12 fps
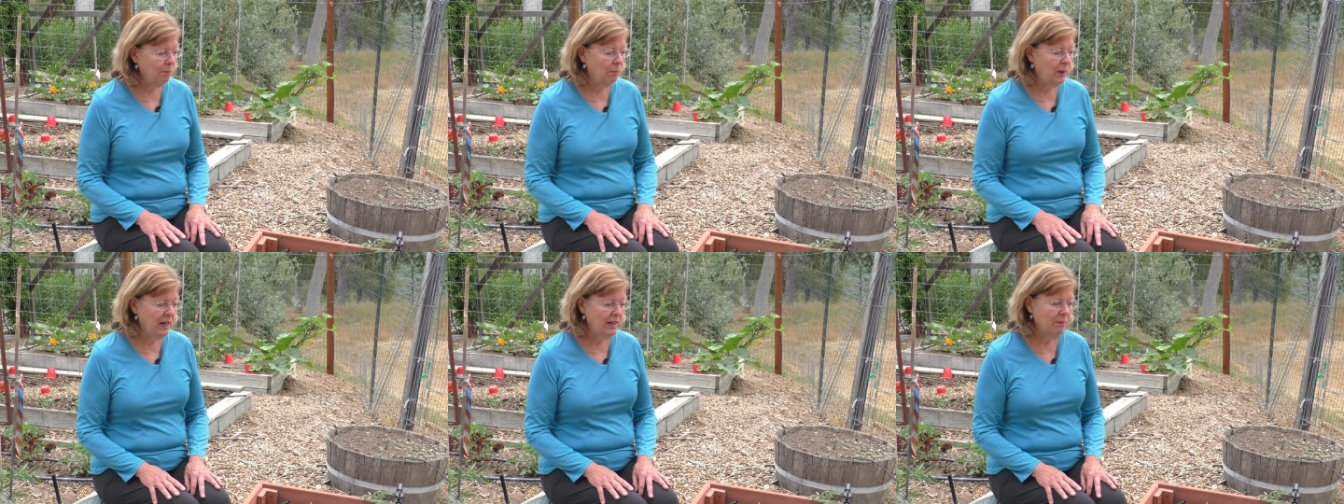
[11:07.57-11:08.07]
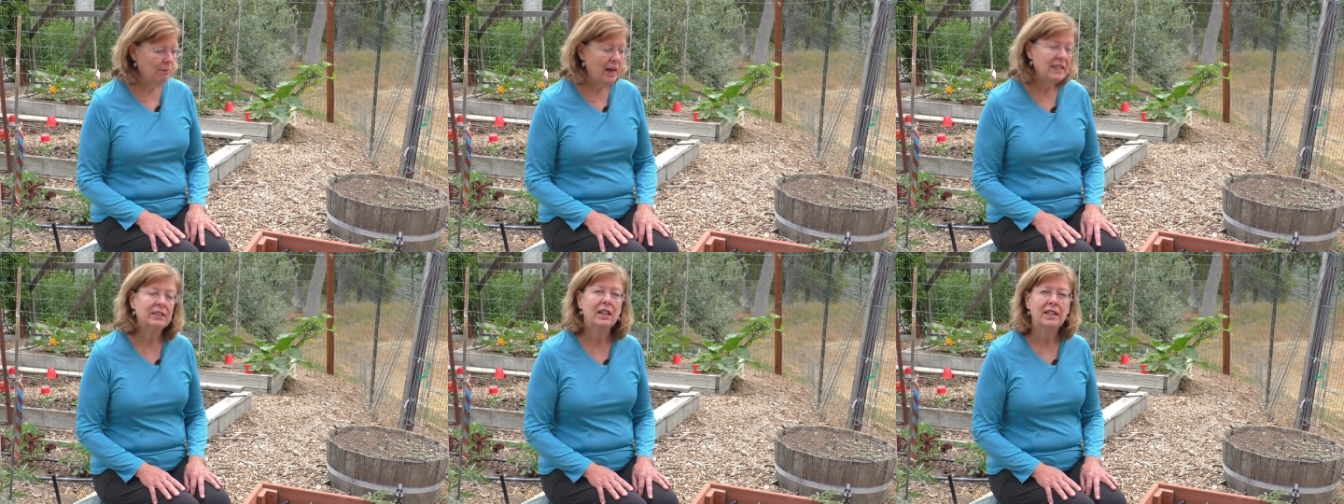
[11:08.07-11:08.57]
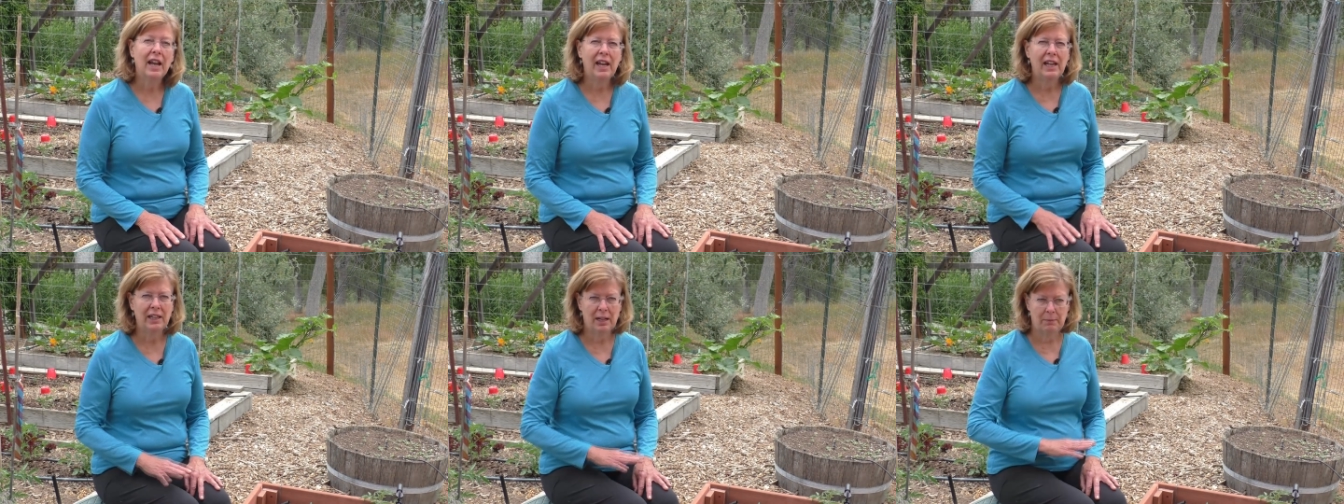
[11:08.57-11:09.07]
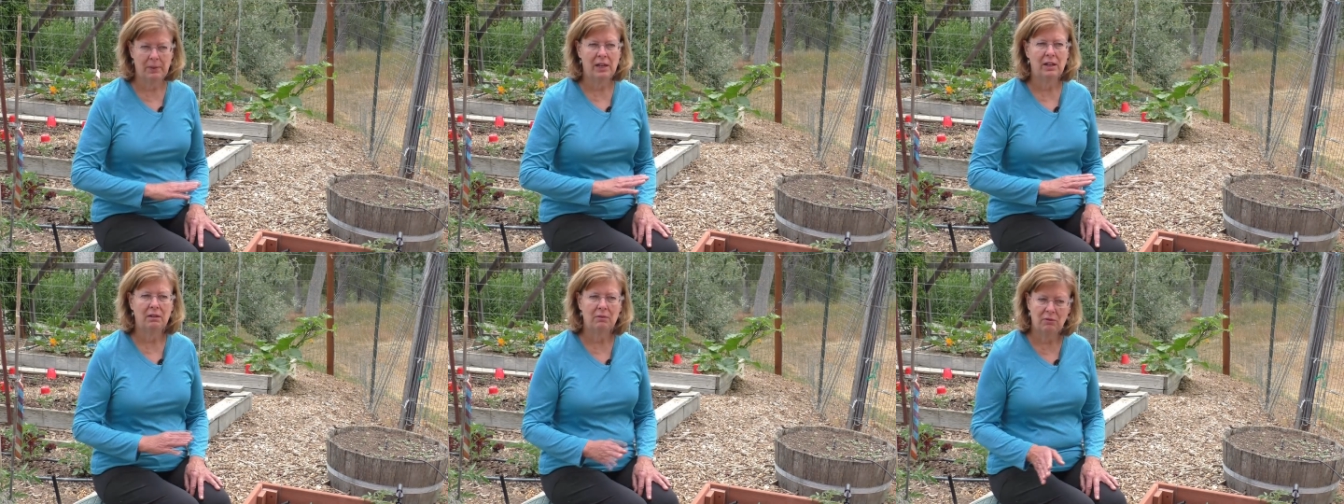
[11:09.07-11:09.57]
but by sauteing them,
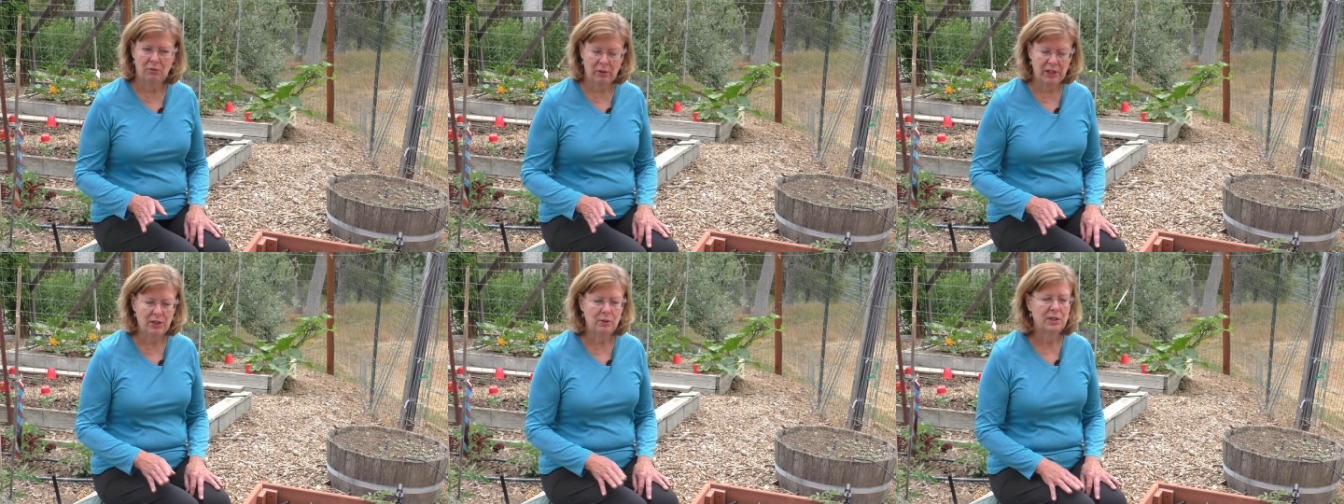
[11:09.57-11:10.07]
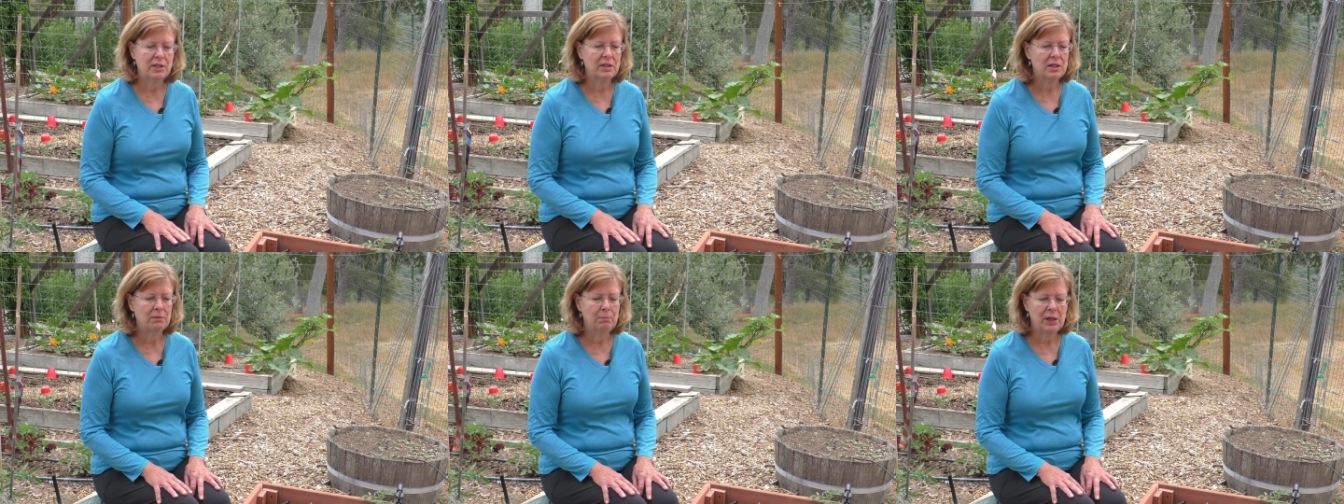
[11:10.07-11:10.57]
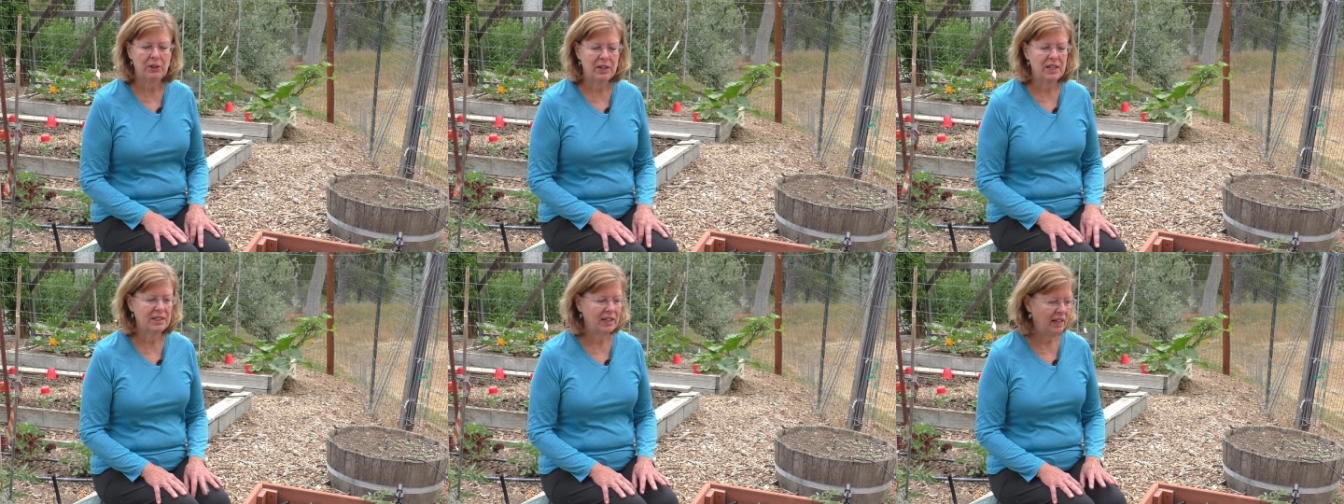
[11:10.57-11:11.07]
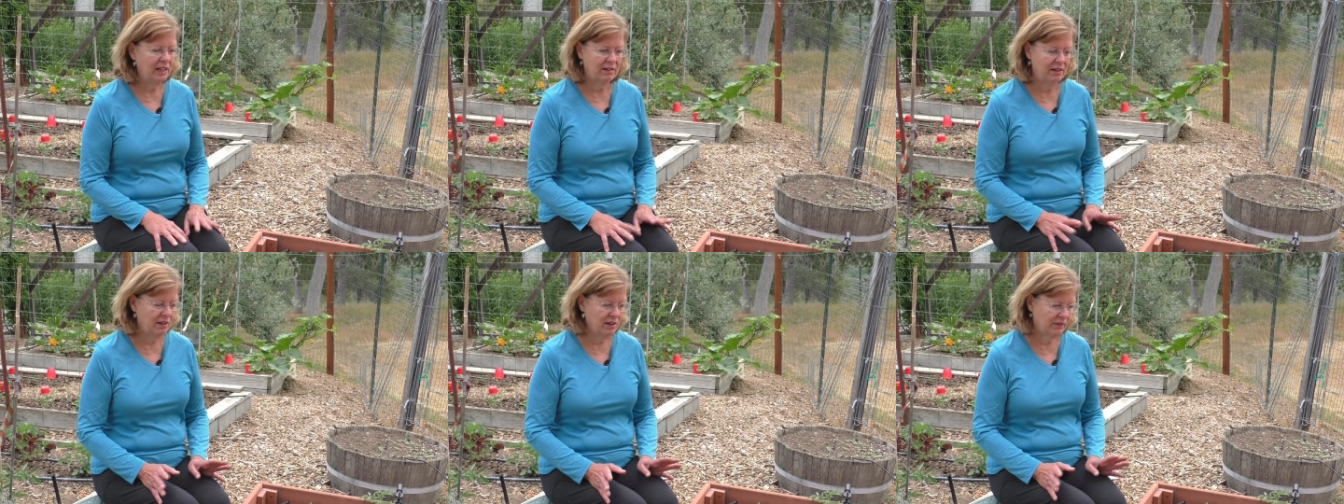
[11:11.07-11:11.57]
it reduces the bitterness,
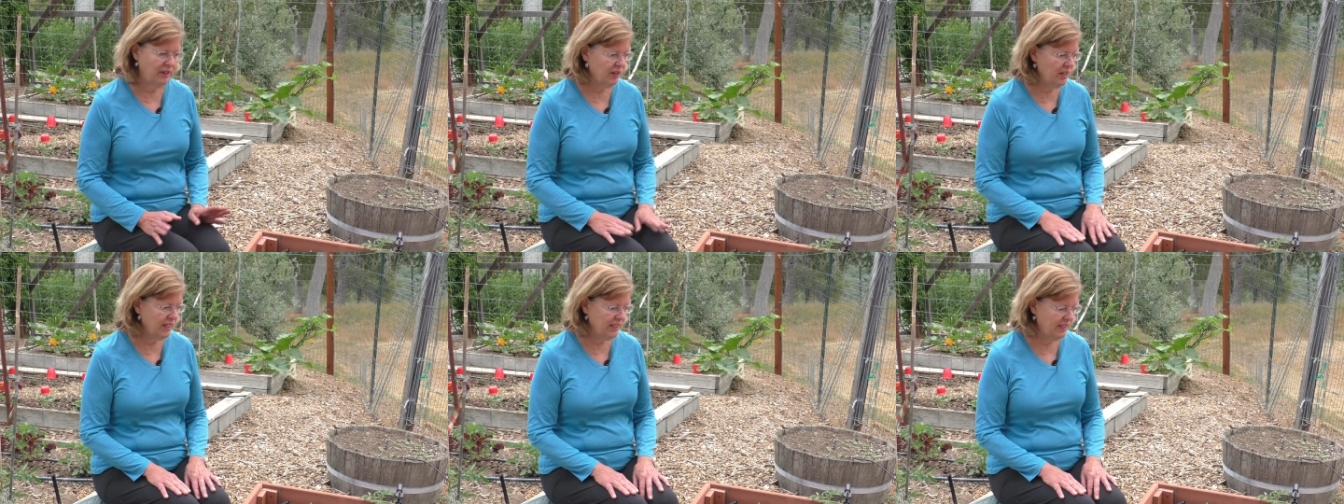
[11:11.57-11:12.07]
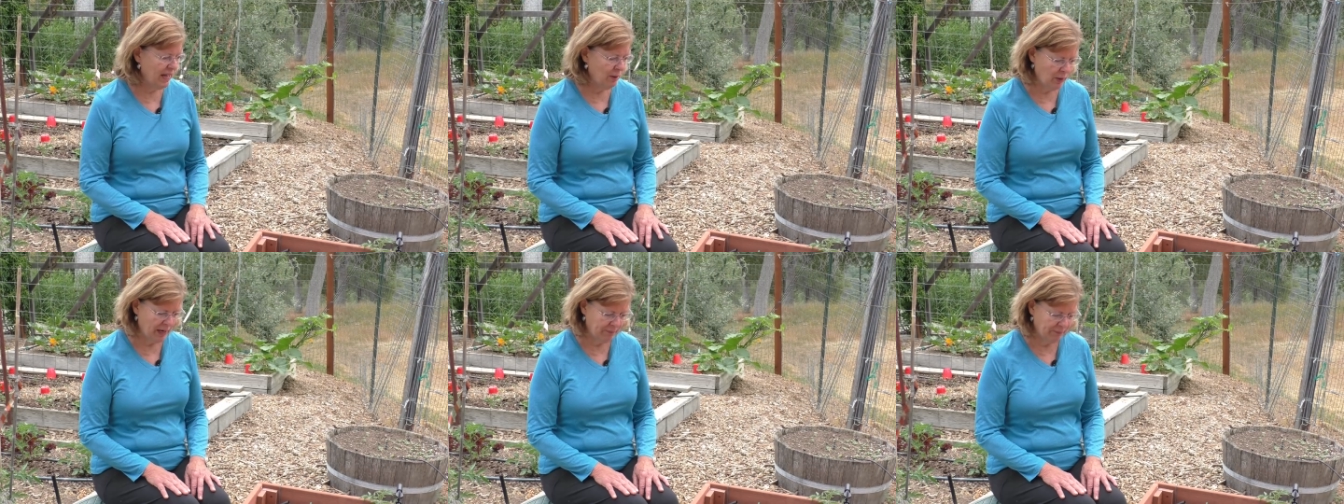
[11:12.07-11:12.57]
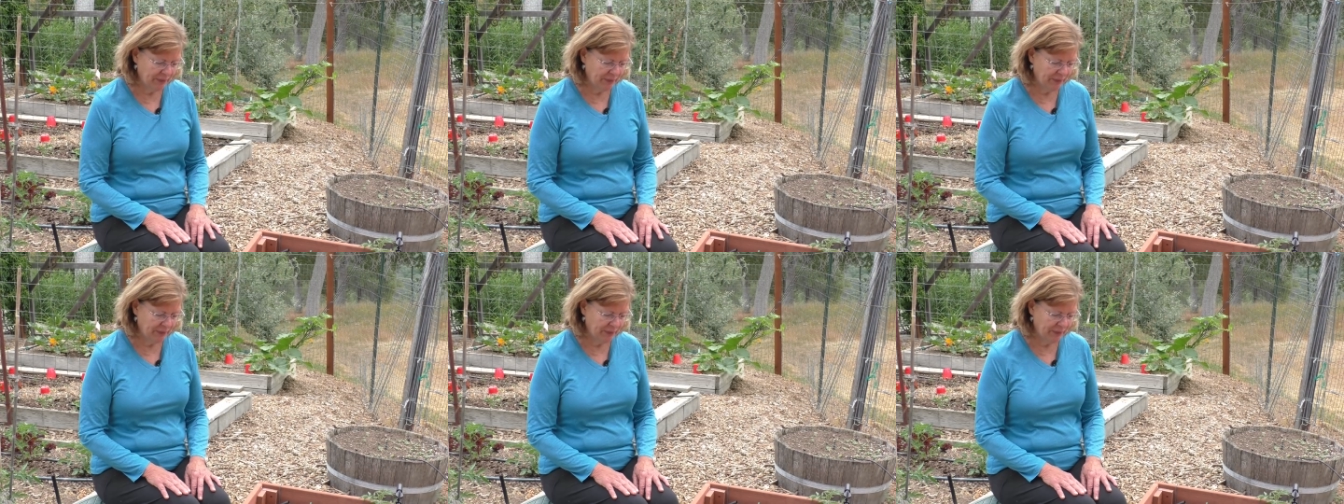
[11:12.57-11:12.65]
and they're very nice that way.